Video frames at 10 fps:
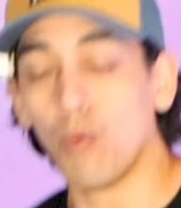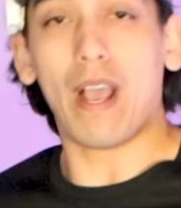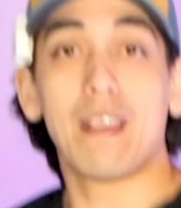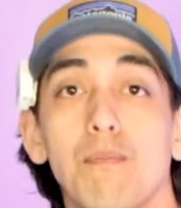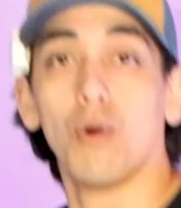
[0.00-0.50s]

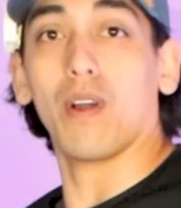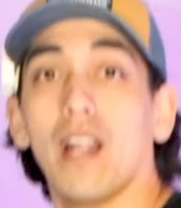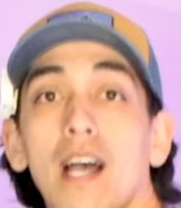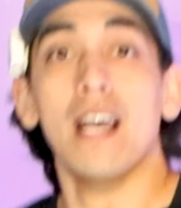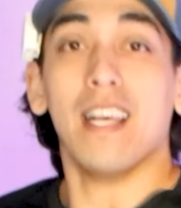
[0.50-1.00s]
way
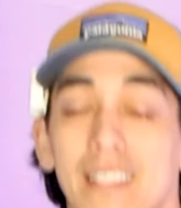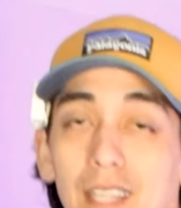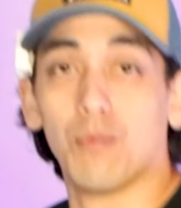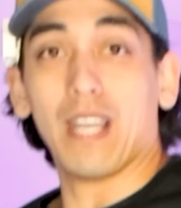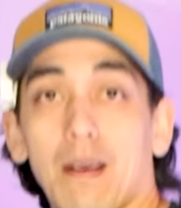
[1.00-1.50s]
more
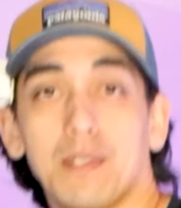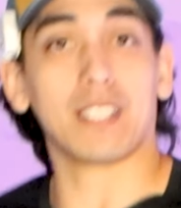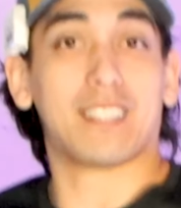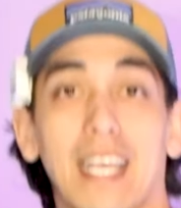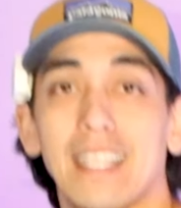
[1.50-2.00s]
than when I'm
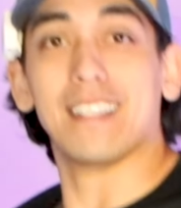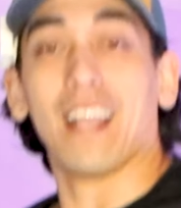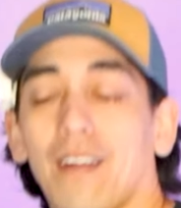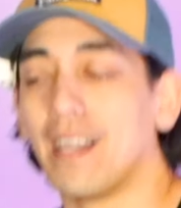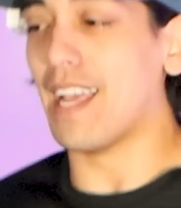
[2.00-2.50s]
just
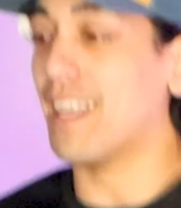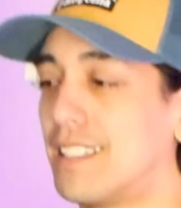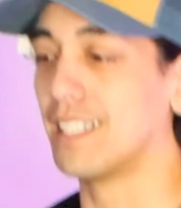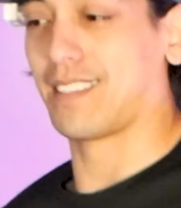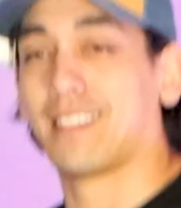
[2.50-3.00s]
sedentary,
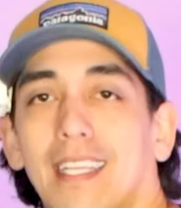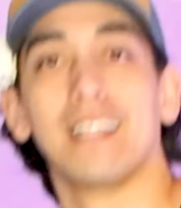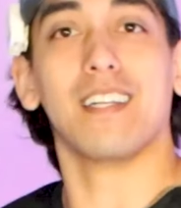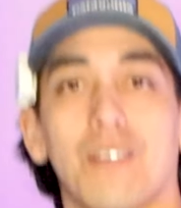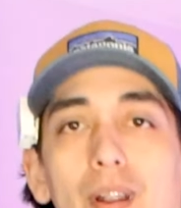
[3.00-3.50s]
just
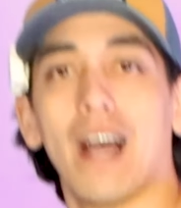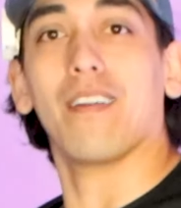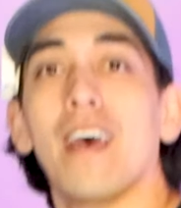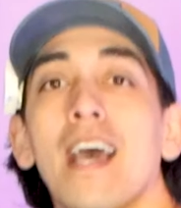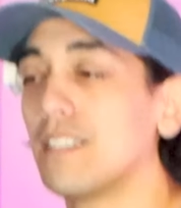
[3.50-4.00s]
sitting around.